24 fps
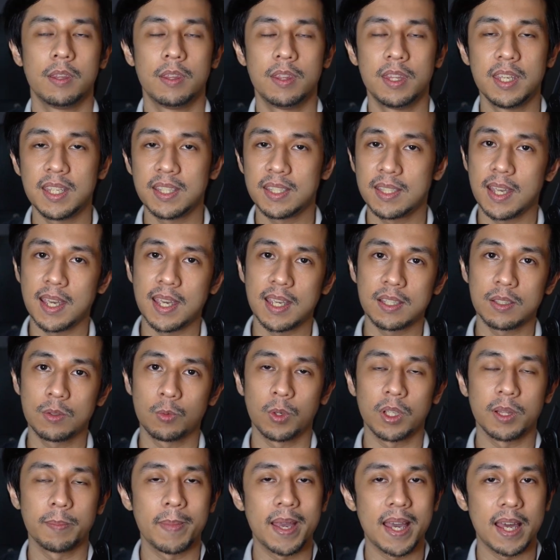These days,
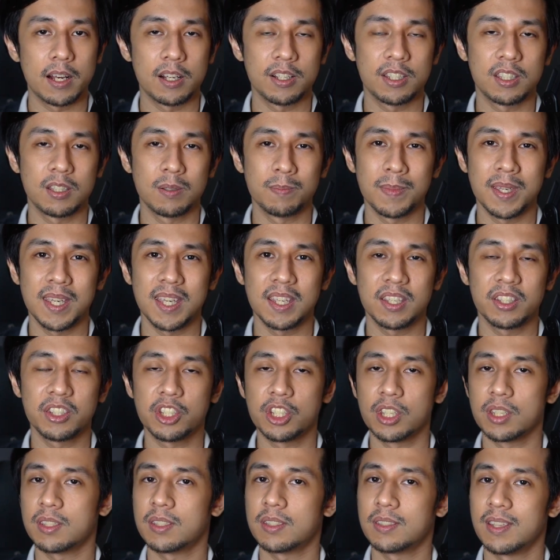what matters to me is
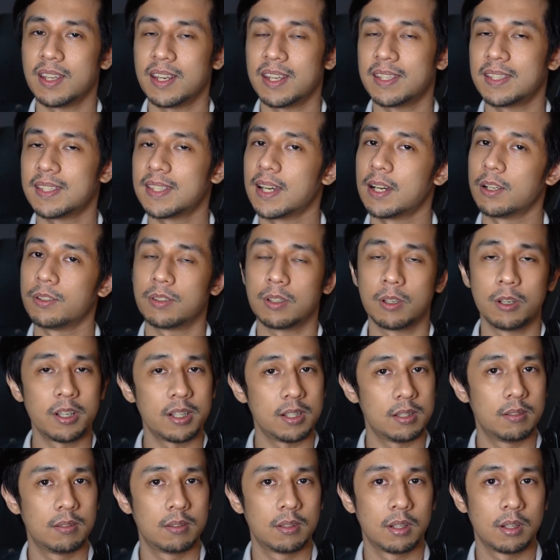just that it sounds
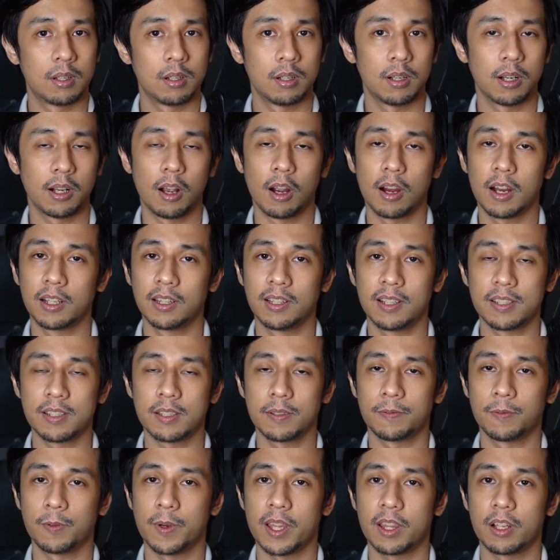good,
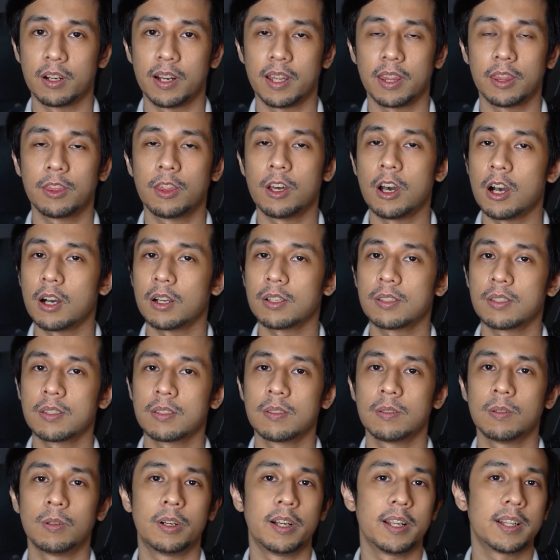regardless of whether it
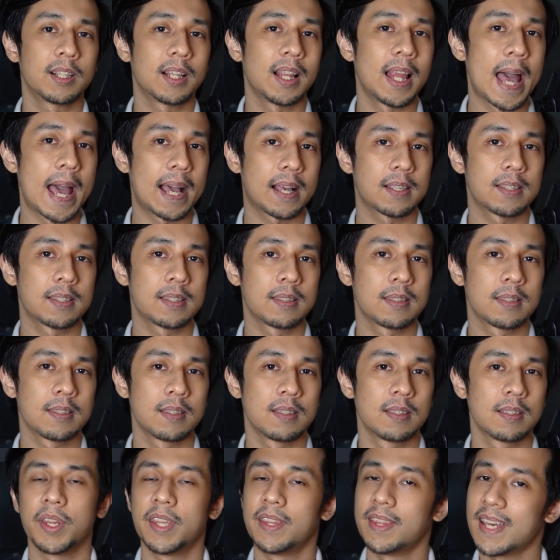thocks or it clacks.
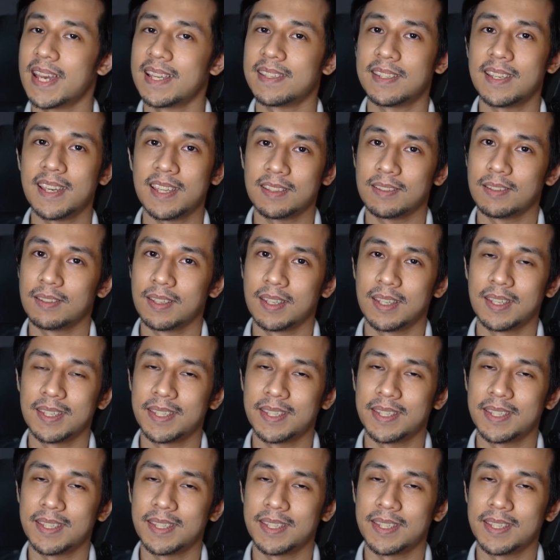And that's it.